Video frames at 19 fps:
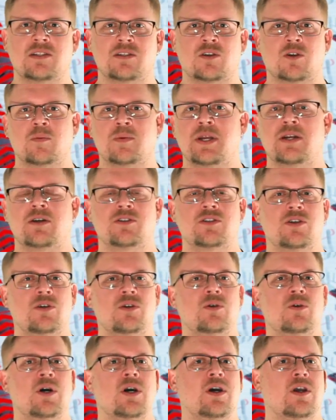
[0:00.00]
to Terminator
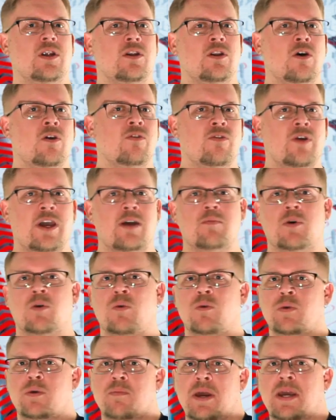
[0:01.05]
2, no fate but
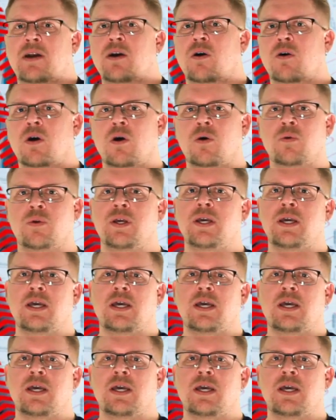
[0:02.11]
what we make our own.